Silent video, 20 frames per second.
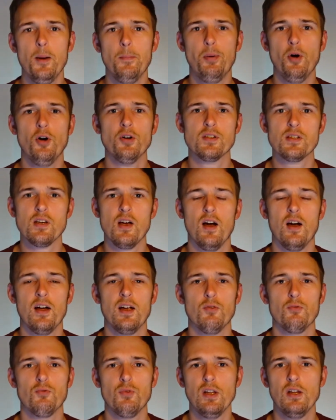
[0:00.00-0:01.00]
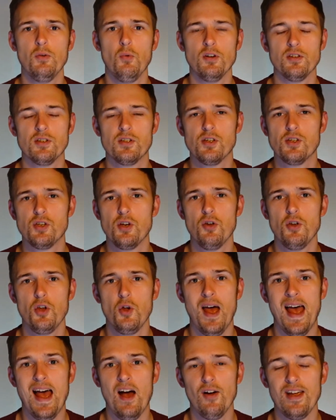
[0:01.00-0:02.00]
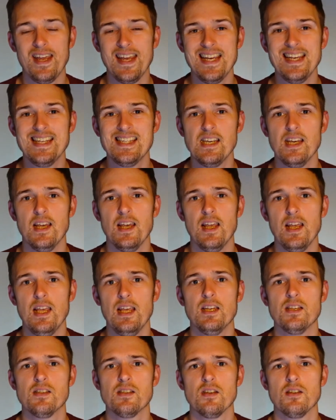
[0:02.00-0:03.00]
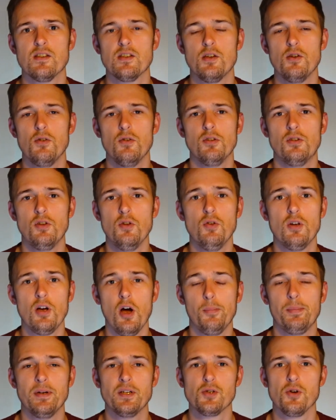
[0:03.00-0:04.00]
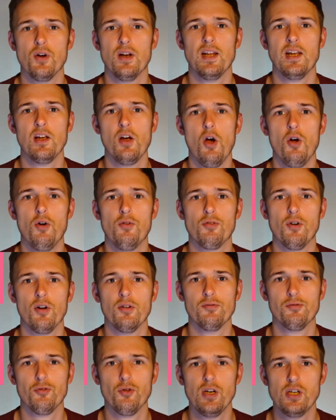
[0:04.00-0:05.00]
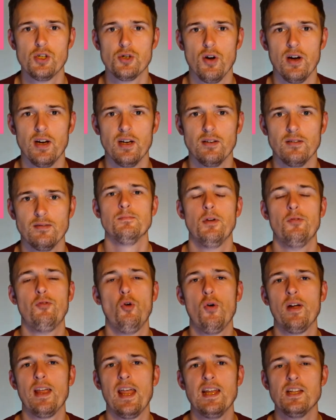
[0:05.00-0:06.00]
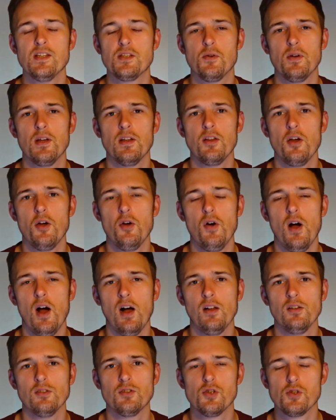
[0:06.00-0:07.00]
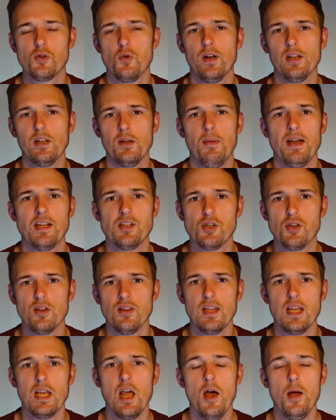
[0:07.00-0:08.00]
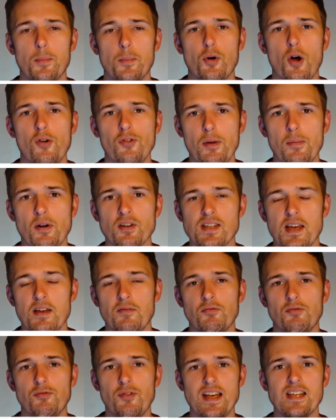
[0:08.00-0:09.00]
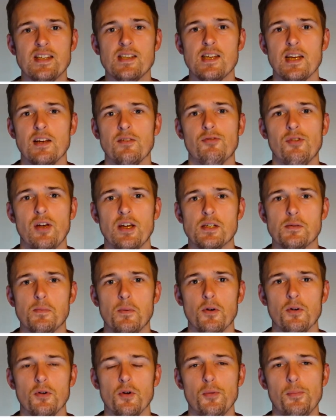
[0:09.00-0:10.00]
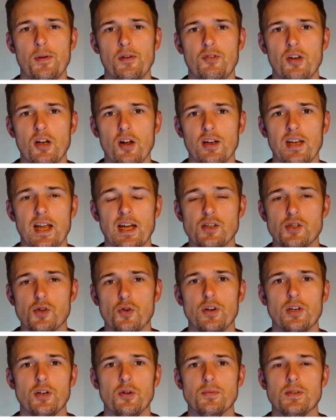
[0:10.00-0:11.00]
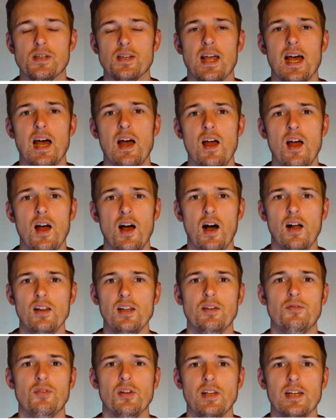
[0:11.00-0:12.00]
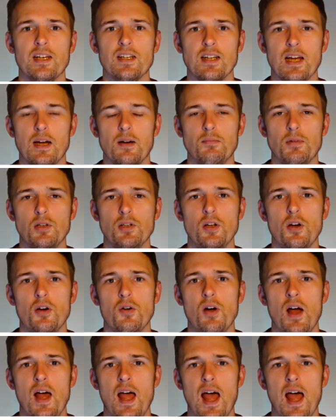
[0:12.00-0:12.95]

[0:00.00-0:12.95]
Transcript: But I really want to show you how easy it is to do copy trading over on Freetrade. Before we get into it though, I'll just quickly mention the Profit Boss Investing Facebook group. If you're not yet joined up to that, I'll leave the link down below.